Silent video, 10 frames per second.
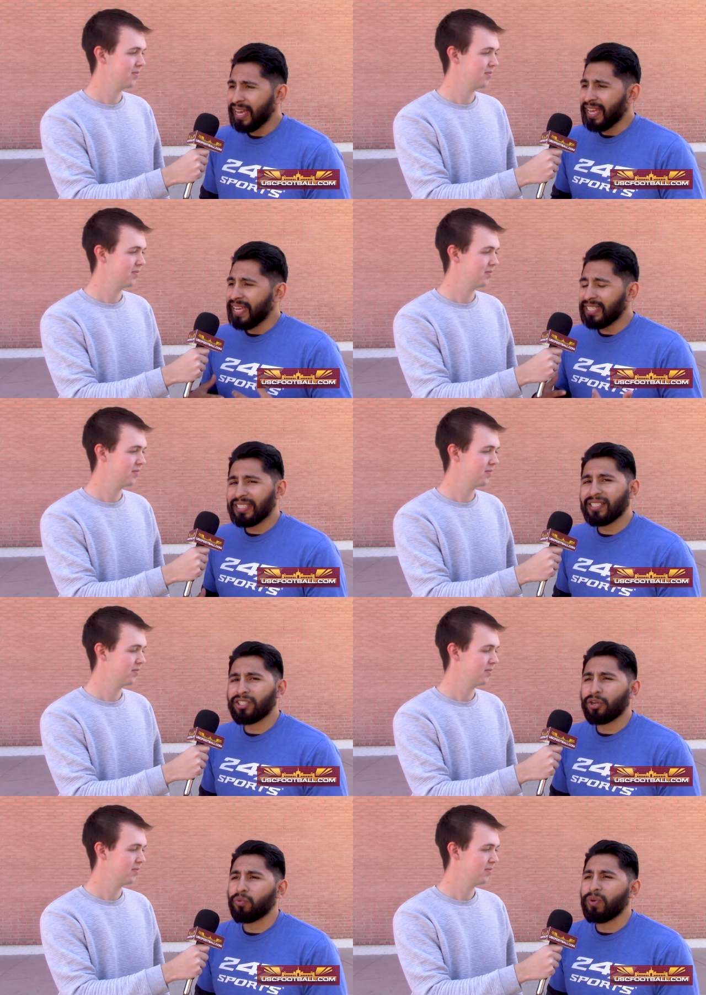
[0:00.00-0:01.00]
Speaker 1: He says
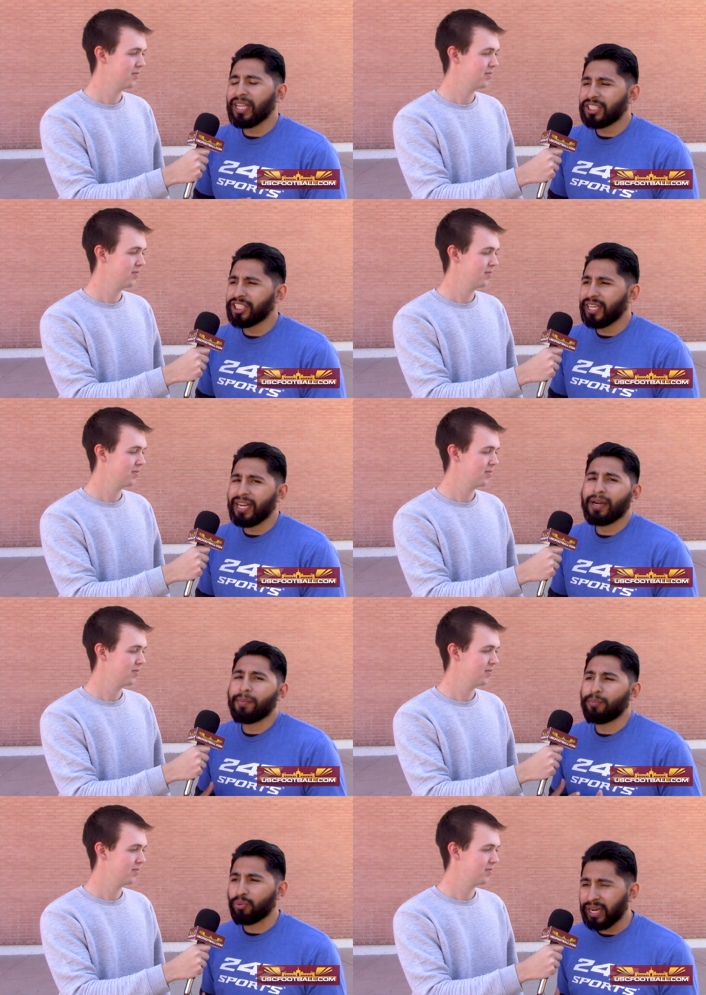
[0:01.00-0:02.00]
they're relishing it and
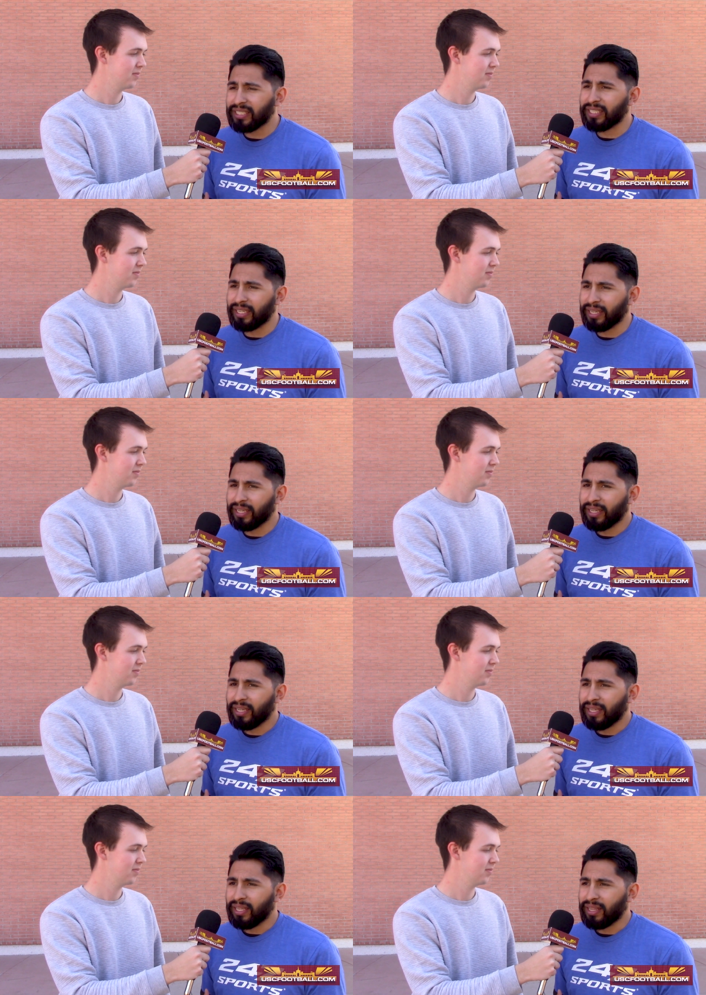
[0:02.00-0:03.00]
embracing
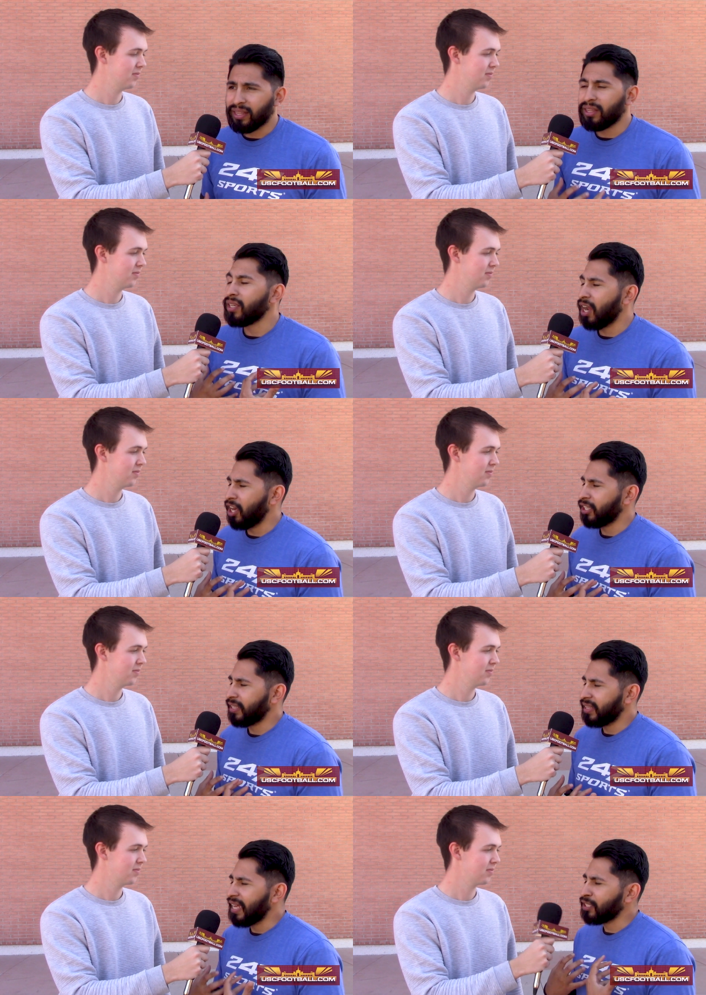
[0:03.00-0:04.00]
the
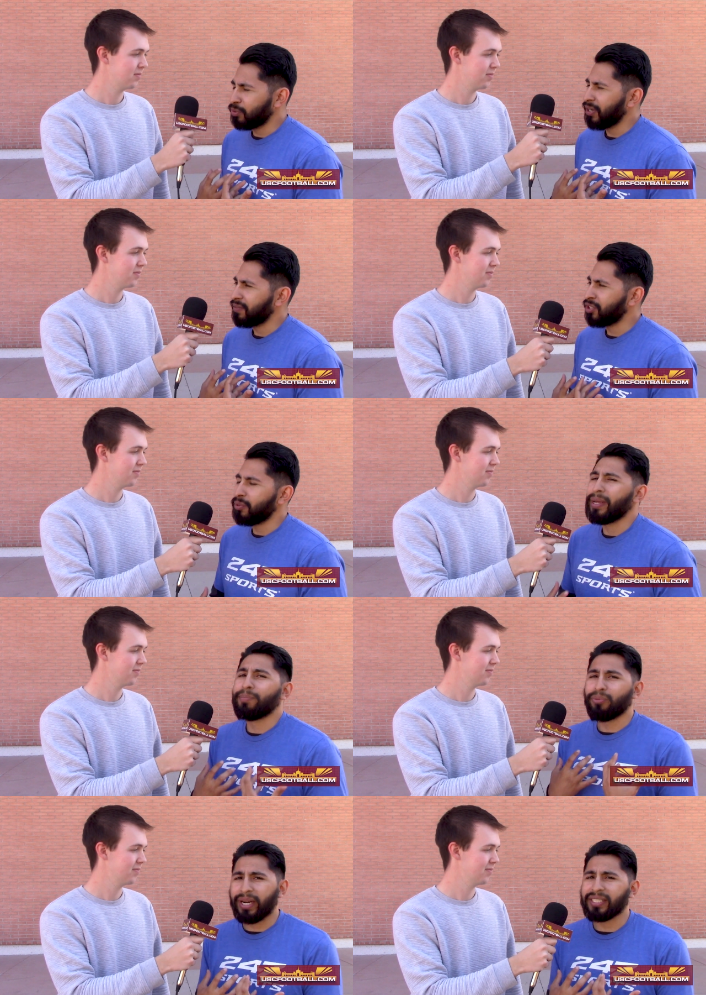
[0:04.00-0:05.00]
gauntlet. That's what you have to do,
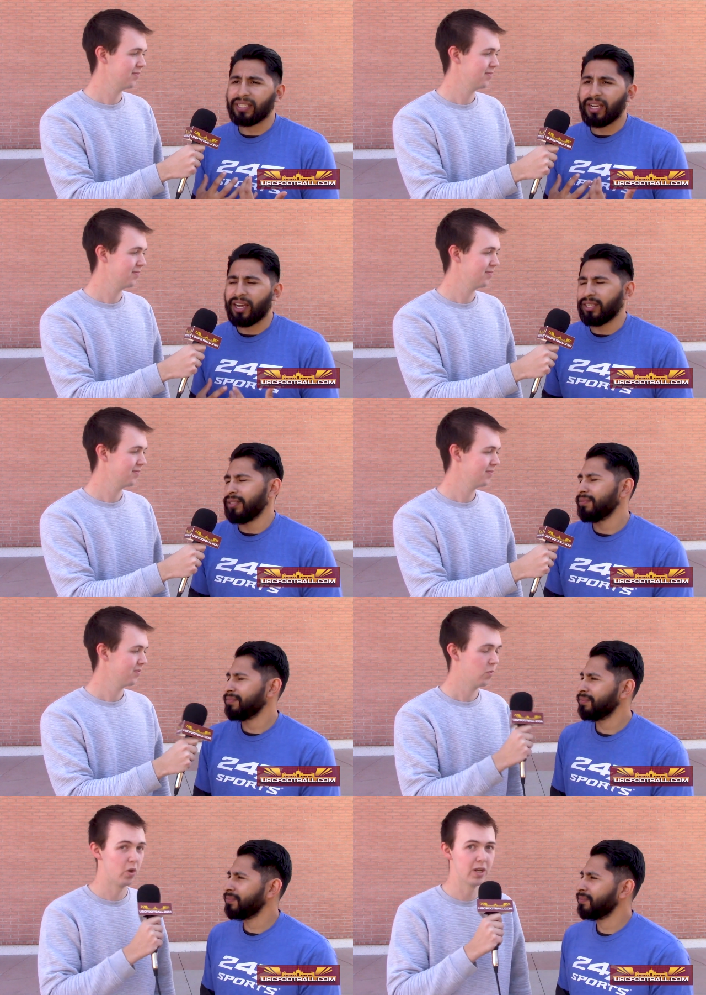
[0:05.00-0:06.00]
embrace the gauntlet.
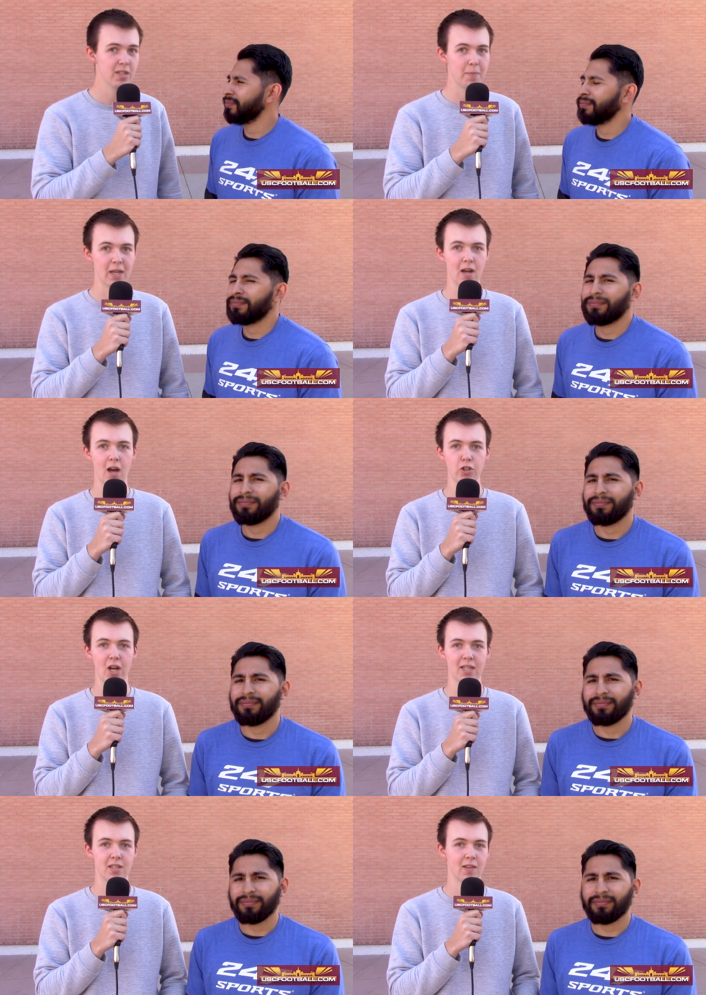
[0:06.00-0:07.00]
Speaker 2: Well, it is a big
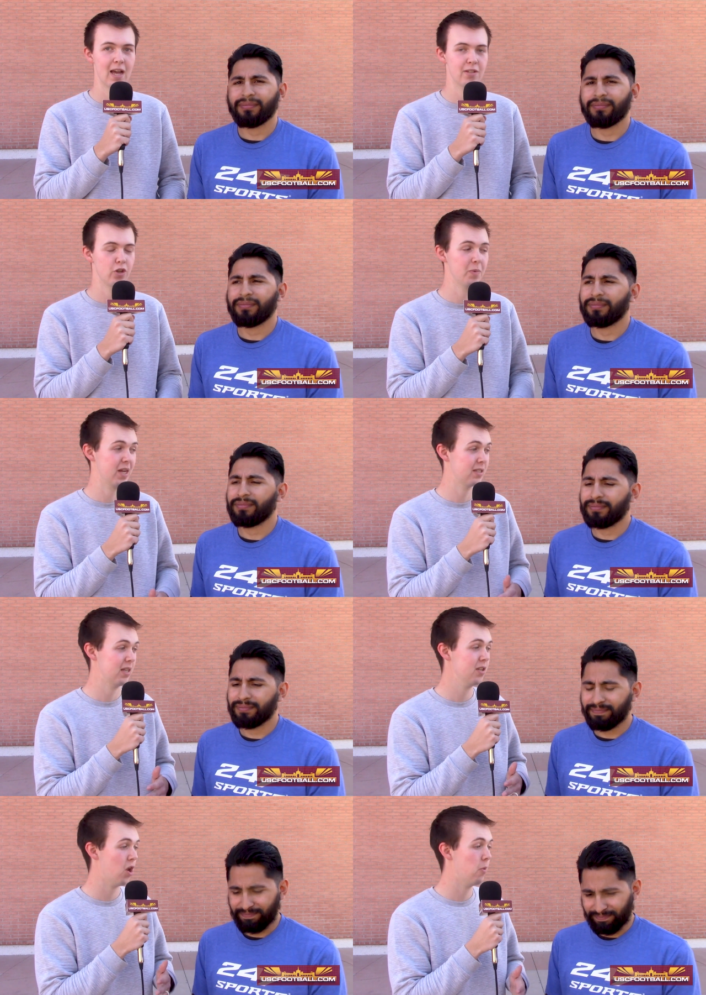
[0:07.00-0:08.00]
contrast to last year because it
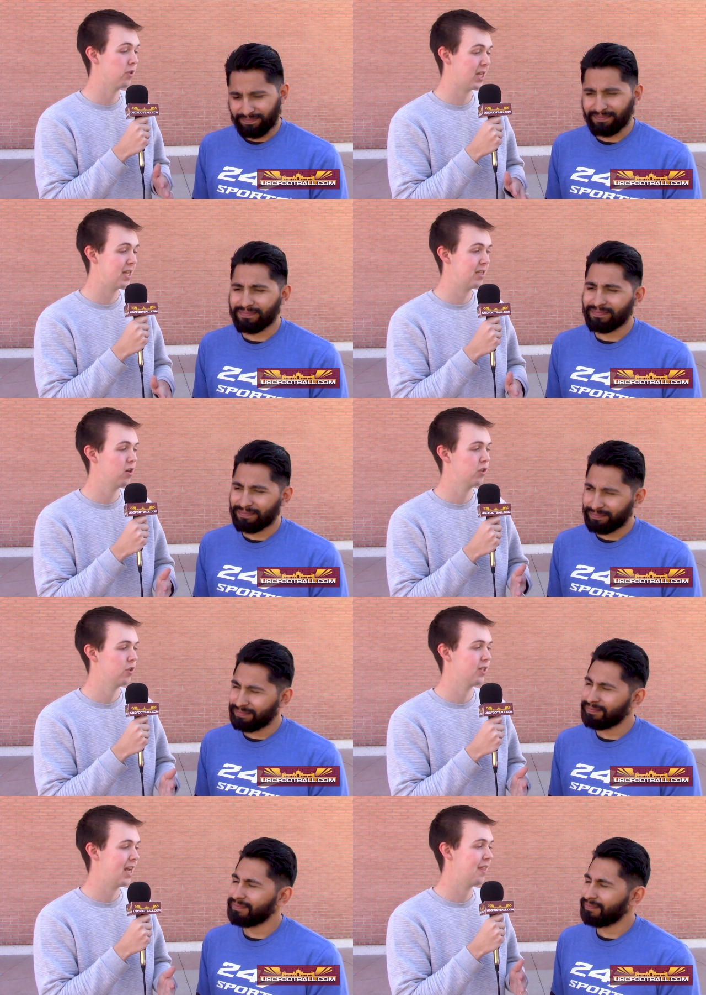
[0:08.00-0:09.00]
is almost a year to
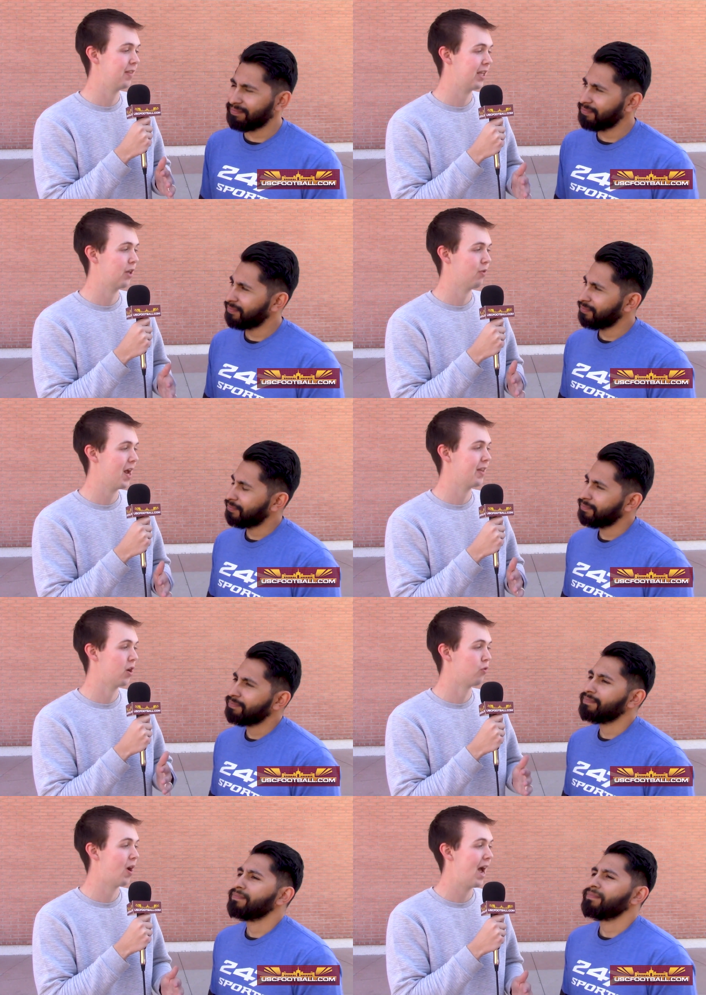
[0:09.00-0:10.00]
the day that Lincoln Riley
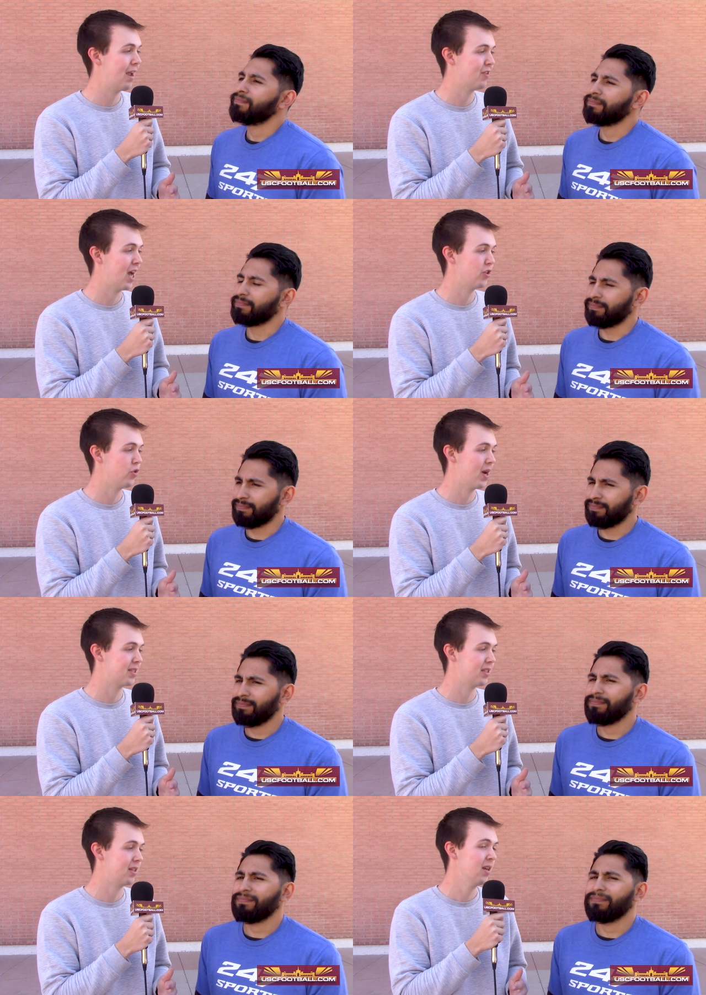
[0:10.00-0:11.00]
arrived at
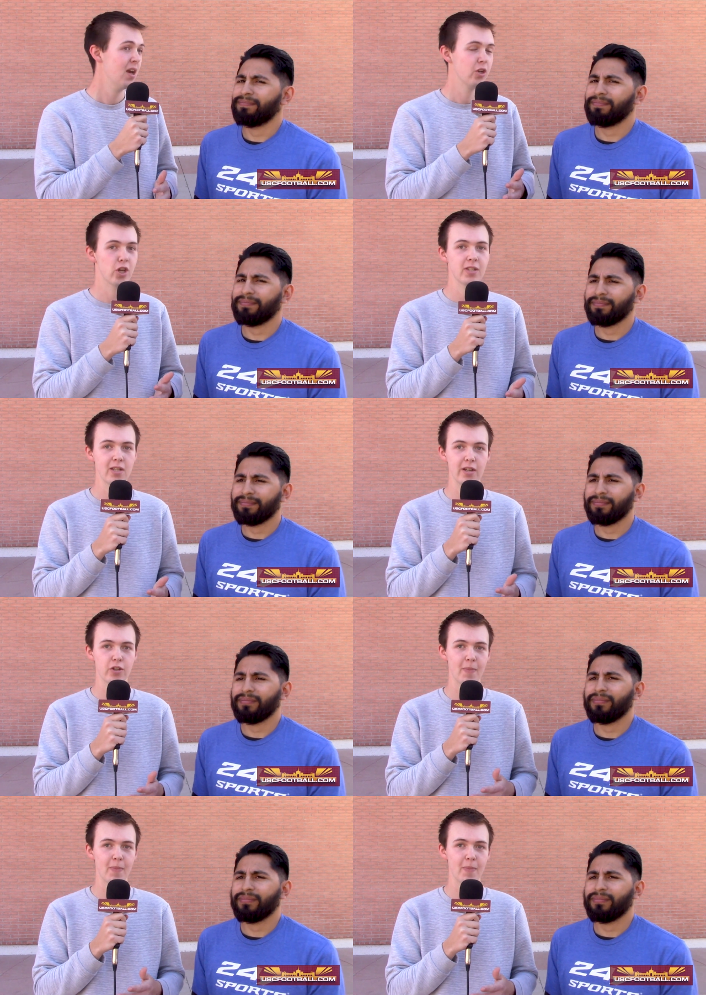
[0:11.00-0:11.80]
USC. Justin Dedich